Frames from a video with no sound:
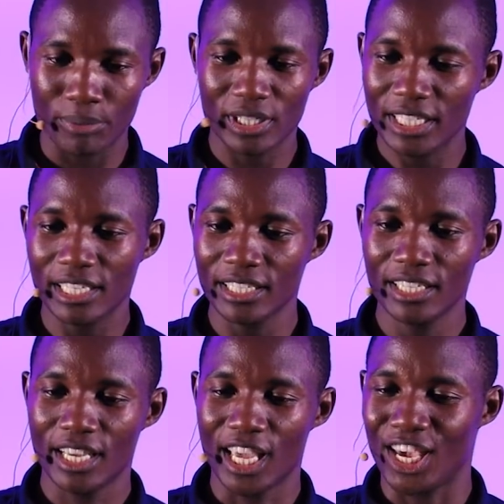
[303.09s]

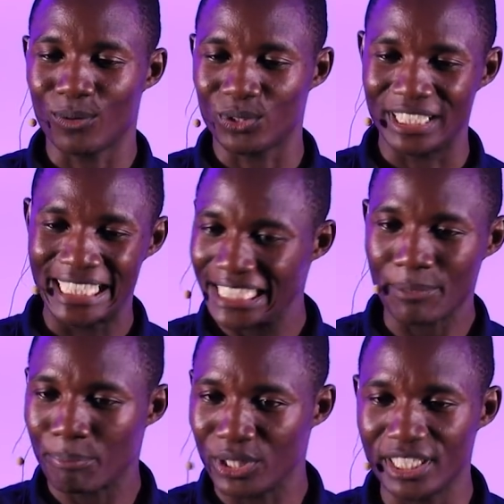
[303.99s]
importantly, I was
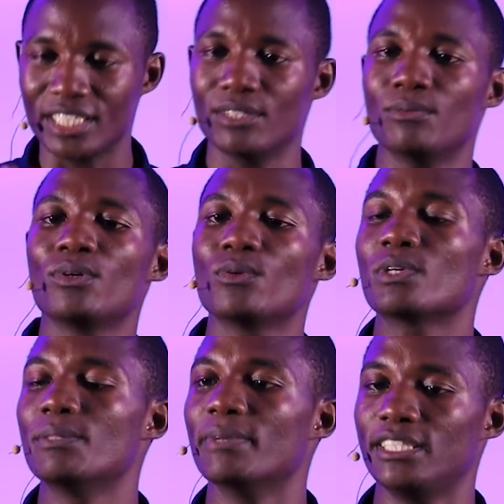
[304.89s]
disappointed
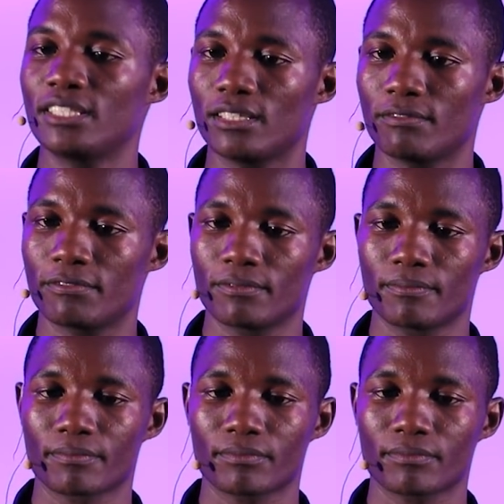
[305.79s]
with myself.